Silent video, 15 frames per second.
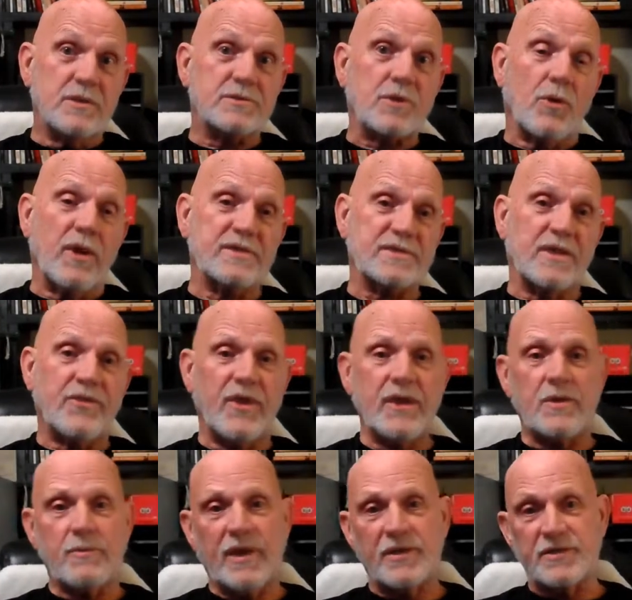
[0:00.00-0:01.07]
So as I
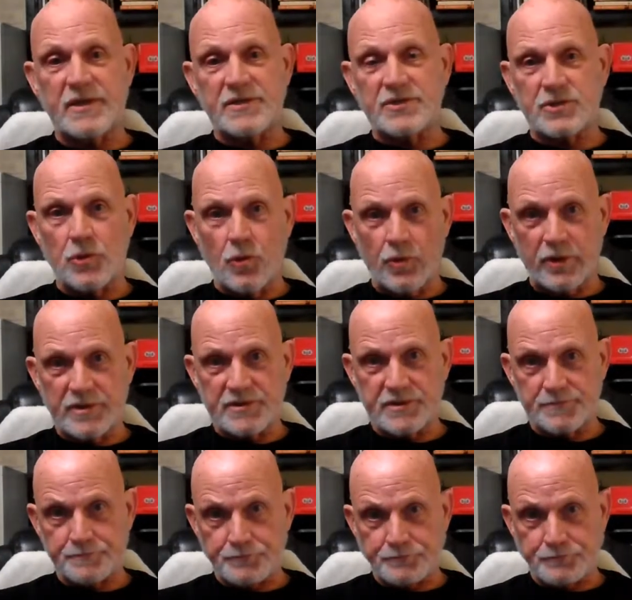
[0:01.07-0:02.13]
think about these
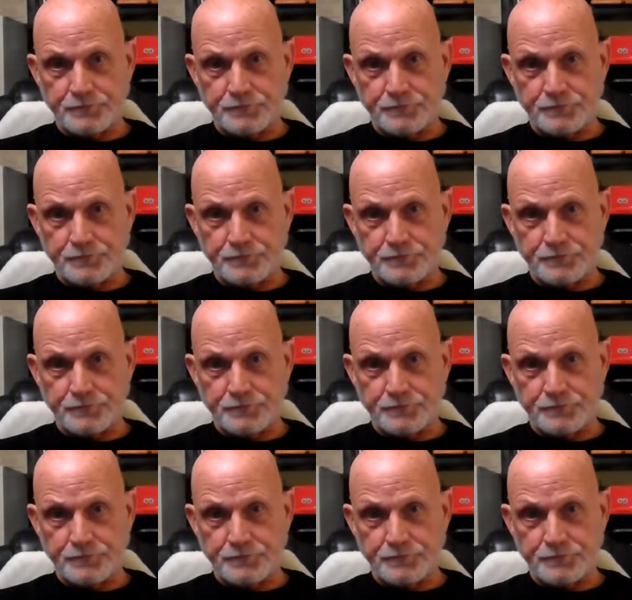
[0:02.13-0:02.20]
stories,